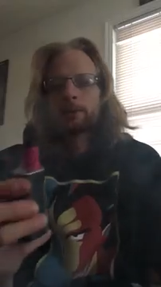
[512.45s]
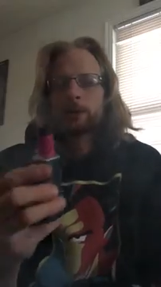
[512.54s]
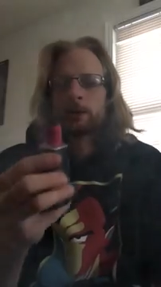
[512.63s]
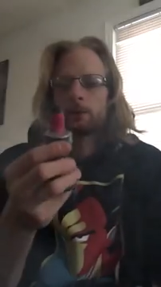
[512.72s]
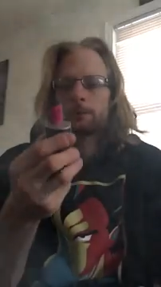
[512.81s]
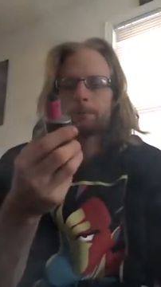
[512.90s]

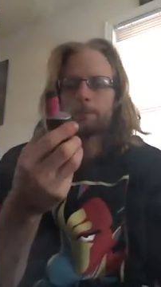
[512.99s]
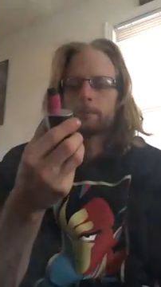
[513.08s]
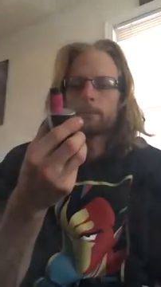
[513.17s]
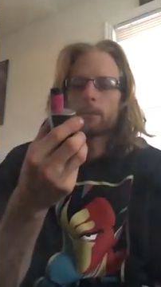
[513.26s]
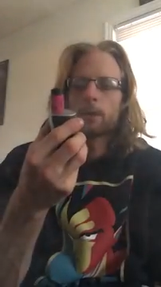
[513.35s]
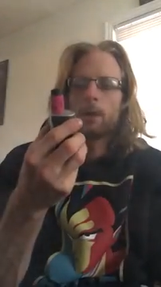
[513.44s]
So,
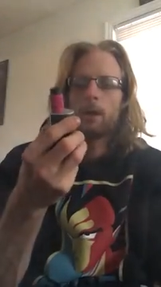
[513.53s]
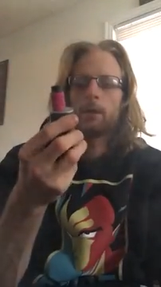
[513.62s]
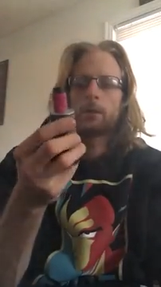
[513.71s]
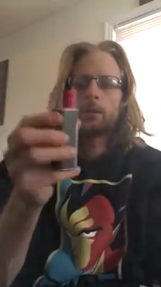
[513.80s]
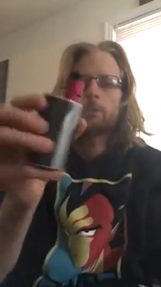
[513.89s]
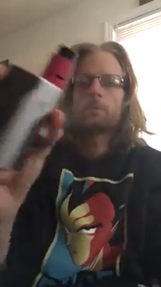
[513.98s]
I
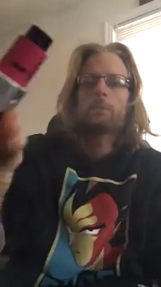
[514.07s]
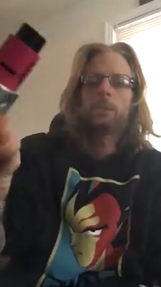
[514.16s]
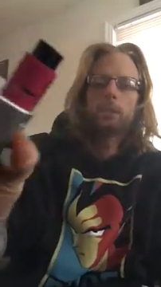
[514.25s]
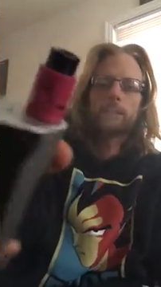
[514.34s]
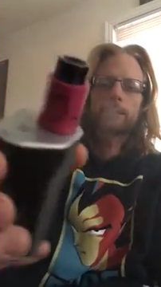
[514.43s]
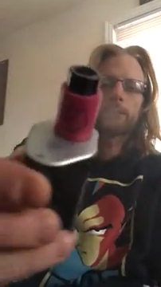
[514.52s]
don't know. It
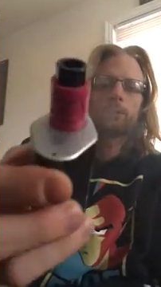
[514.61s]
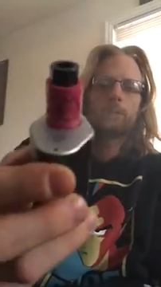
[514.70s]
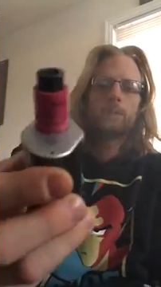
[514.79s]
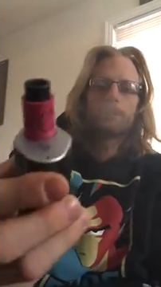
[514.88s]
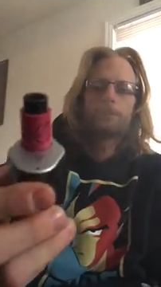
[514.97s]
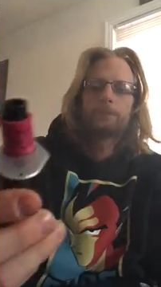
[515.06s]
looks
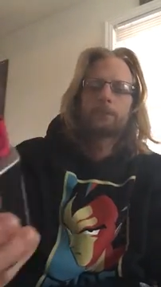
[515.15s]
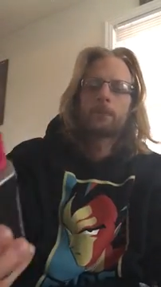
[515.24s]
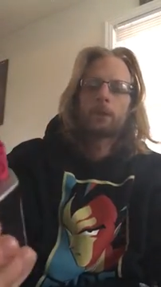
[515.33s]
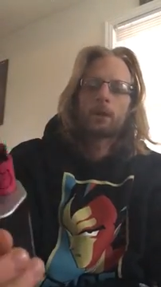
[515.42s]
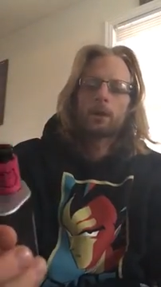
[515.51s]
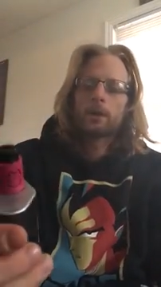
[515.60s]
cool.
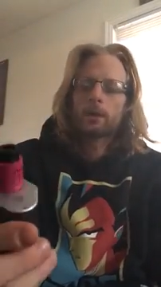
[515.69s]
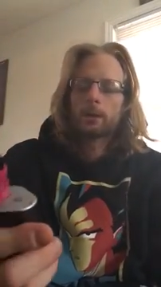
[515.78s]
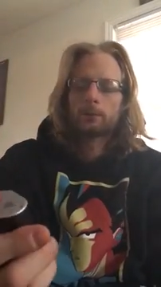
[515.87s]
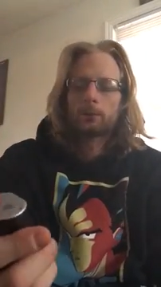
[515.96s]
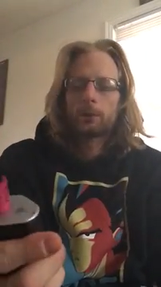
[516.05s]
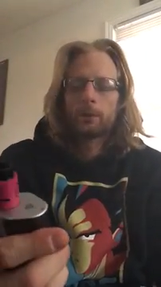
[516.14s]

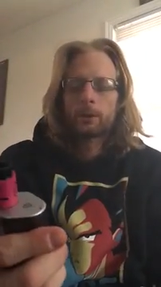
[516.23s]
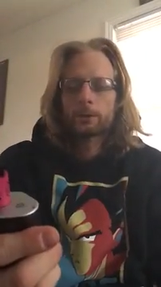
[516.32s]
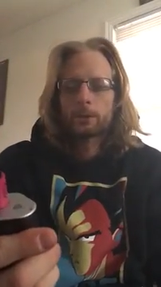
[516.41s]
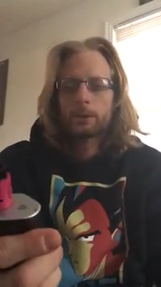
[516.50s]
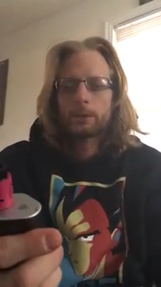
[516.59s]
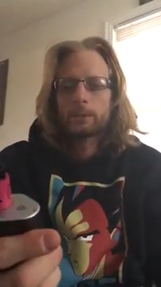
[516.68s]
Comes with a bunch
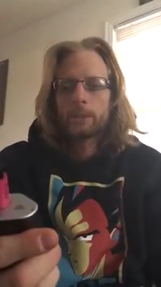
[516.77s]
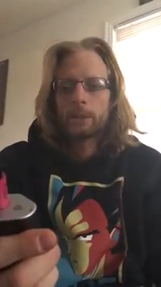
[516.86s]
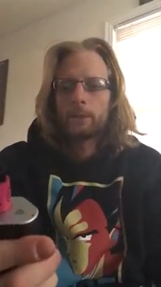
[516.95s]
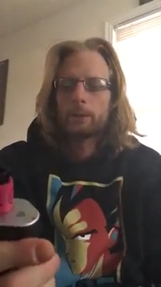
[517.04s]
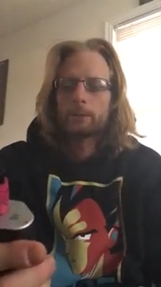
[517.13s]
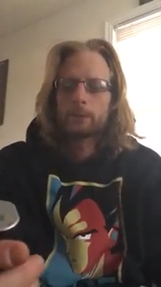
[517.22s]
of good
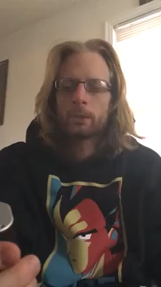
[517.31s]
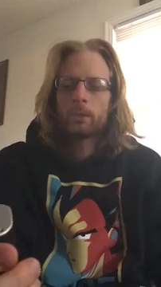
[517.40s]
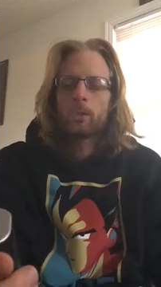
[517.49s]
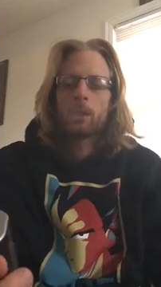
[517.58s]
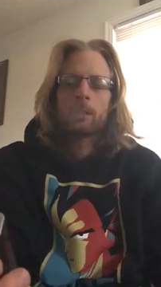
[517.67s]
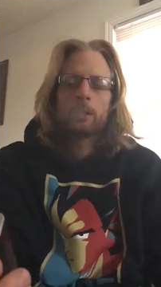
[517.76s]
shit. It's good
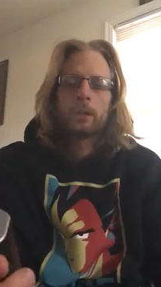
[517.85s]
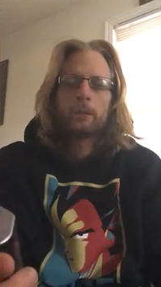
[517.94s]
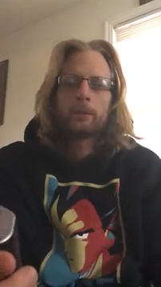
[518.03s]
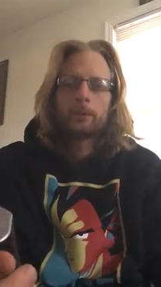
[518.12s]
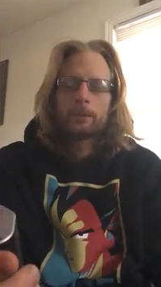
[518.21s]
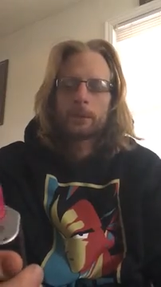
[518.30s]
quality
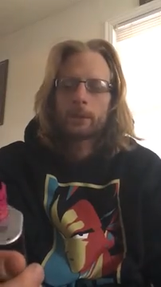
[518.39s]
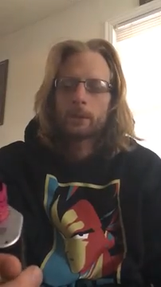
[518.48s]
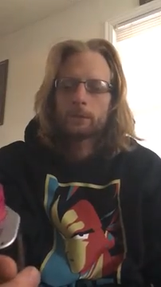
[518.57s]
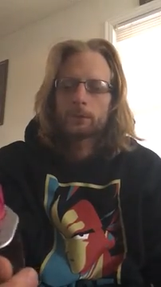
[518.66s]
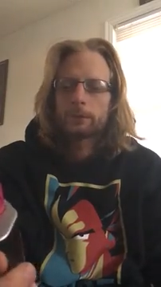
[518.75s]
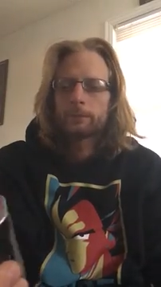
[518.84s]

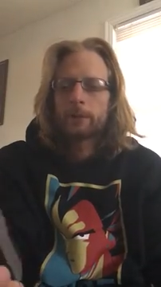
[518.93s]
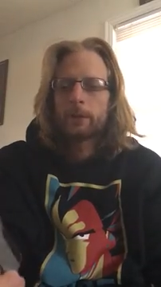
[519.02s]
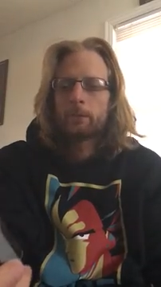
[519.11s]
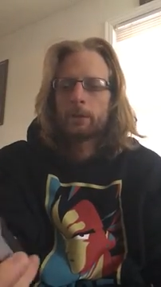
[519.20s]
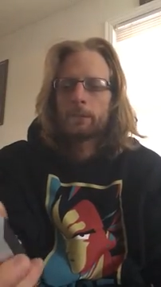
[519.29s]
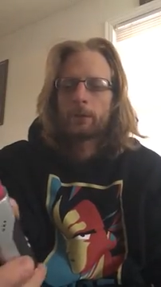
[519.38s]
materials it's made
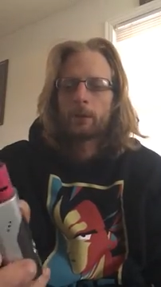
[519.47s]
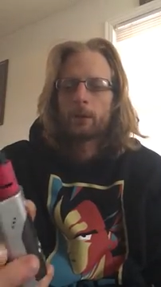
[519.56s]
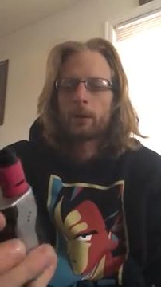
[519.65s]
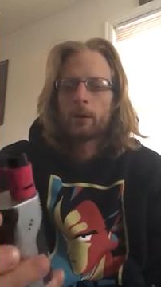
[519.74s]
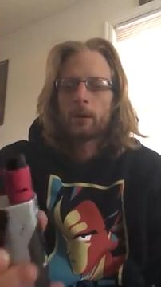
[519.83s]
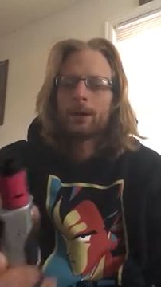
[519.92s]
with.
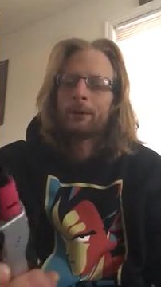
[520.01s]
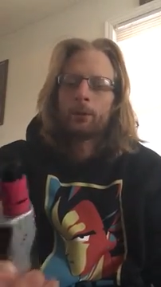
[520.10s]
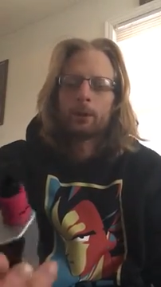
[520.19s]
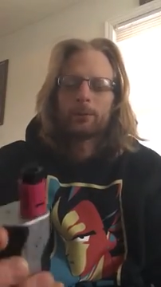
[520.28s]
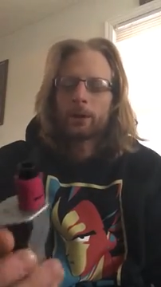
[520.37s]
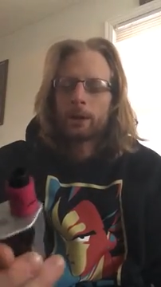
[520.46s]
I
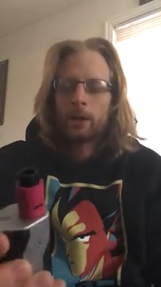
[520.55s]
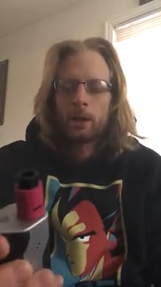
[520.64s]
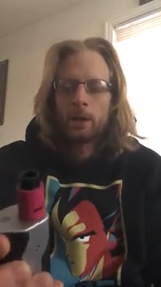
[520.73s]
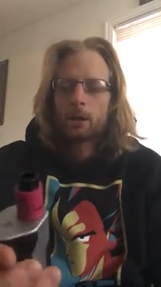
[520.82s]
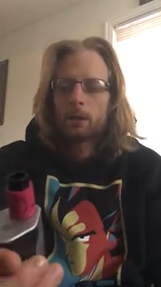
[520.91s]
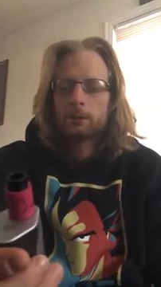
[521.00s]
wouldn't buy
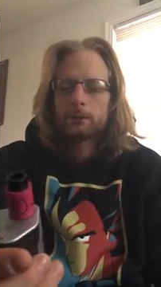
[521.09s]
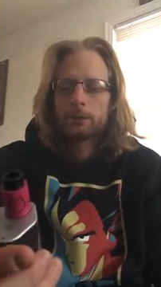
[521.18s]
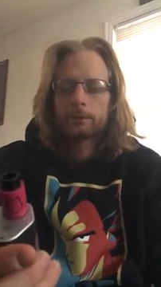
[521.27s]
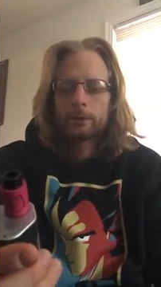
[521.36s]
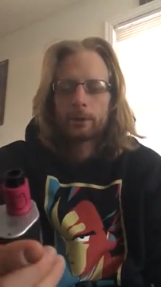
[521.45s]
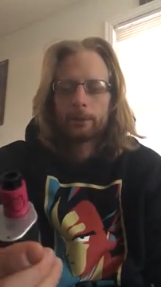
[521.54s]
any clones
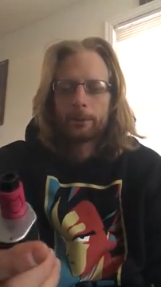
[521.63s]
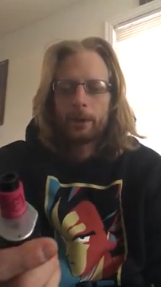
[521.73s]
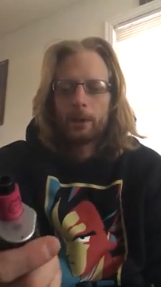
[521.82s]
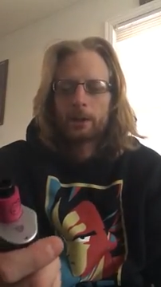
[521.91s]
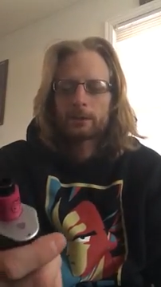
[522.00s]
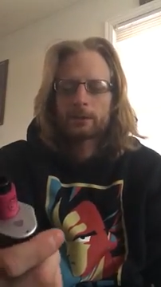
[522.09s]
of it.
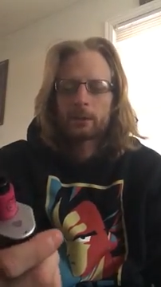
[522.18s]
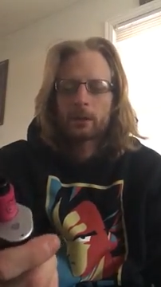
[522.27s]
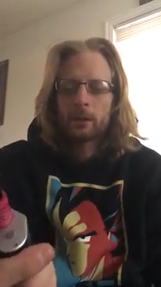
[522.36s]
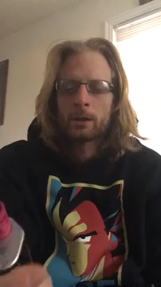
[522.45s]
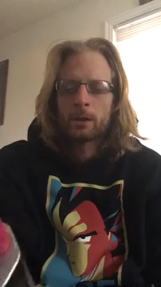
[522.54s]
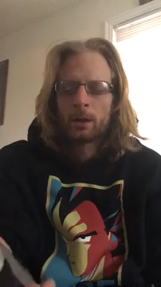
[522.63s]
Peak
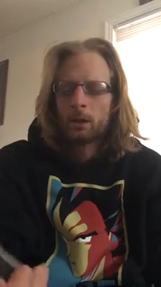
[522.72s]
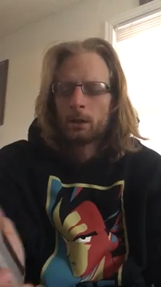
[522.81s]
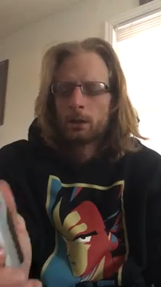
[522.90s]
insulator.